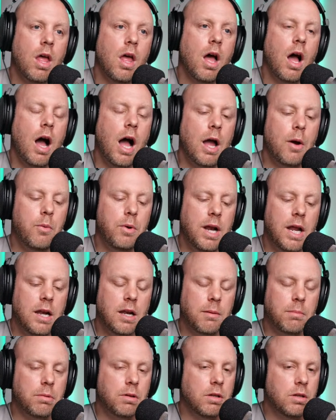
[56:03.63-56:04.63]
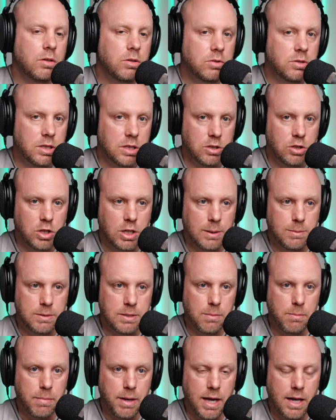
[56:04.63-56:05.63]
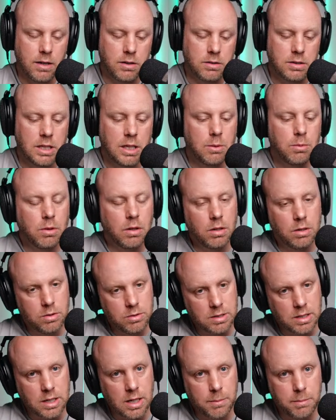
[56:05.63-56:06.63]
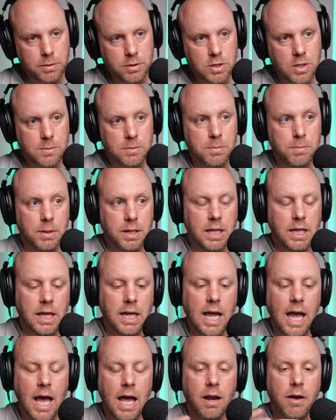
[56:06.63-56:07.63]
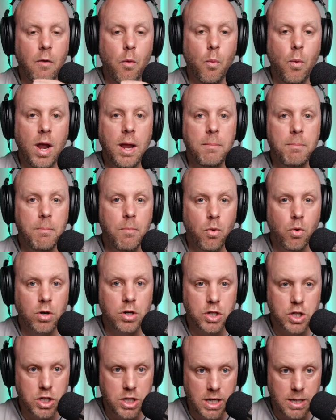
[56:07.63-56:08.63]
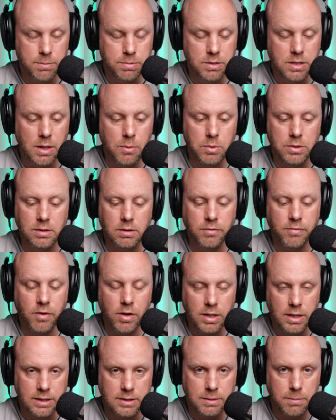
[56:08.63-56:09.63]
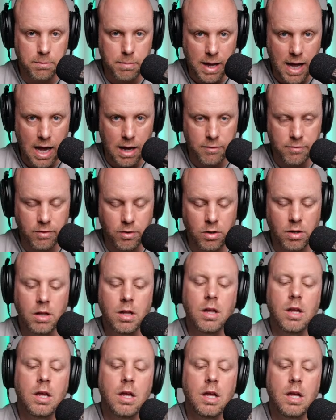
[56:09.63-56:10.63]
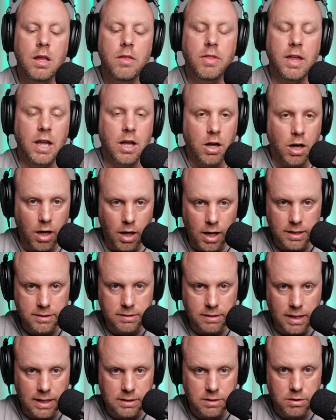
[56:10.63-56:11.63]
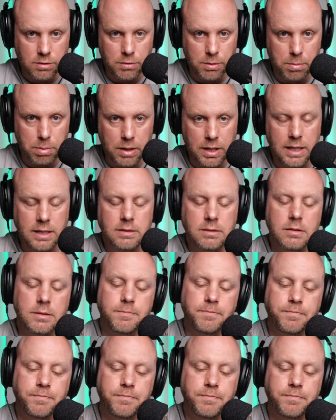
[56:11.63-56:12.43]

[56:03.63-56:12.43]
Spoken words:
I would end up losing ships in battles. He would lose a couple of ships, but he had way more ships. It was far less impactful. They cost less to replace.